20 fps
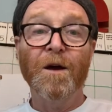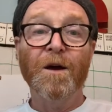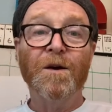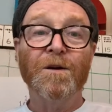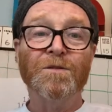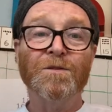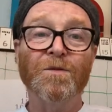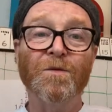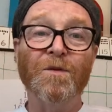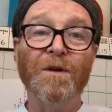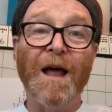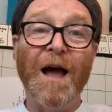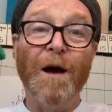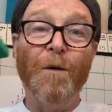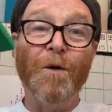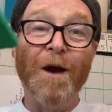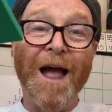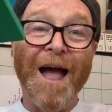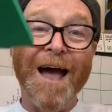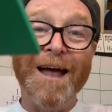So now
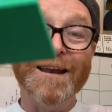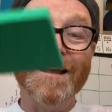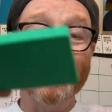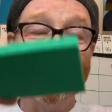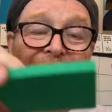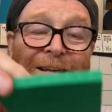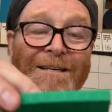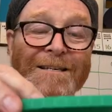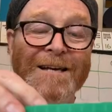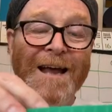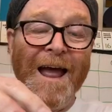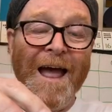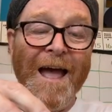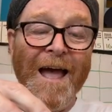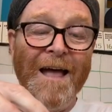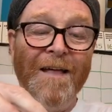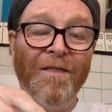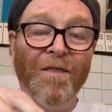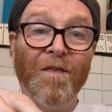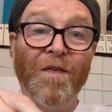we're adding the
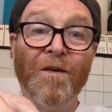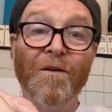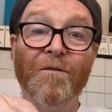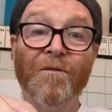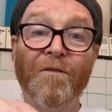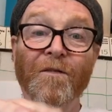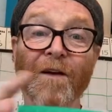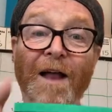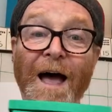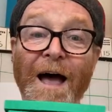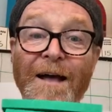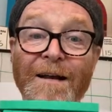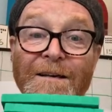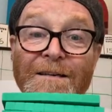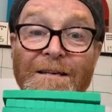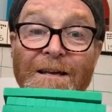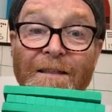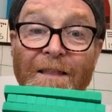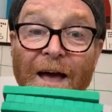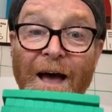10th flat
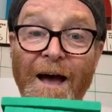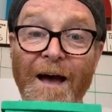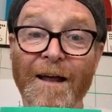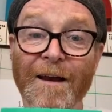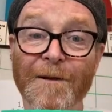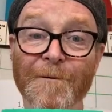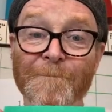to that.